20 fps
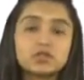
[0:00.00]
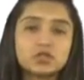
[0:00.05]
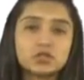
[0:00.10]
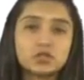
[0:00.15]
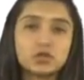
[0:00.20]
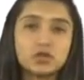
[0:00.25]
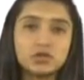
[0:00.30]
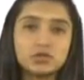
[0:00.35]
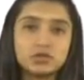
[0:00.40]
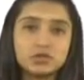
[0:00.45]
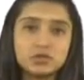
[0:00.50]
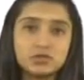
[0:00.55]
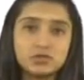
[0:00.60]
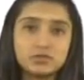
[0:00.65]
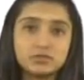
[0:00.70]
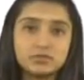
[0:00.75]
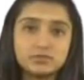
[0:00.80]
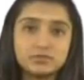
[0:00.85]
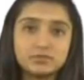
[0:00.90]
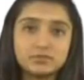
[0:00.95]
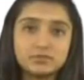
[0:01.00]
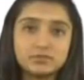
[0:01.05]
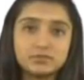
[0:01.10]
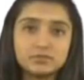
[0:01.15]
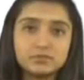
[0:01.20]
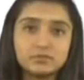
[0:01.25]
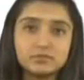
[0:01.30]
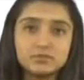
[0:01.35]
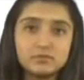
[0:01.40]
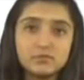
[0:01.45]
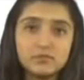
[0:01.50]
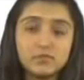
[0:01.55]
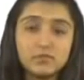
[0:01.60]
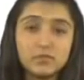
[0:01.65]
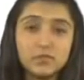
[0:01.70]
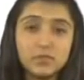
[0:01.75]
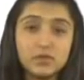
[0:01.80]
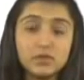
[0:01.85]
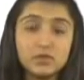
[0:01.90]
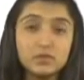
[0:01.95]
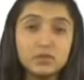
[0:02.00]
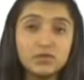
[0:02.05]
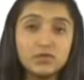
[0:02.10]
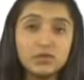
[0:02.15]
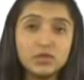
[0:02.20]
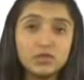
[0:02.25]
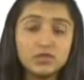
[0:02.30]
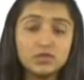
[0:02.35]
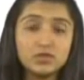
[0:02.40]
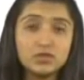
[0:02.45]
insurance. The marine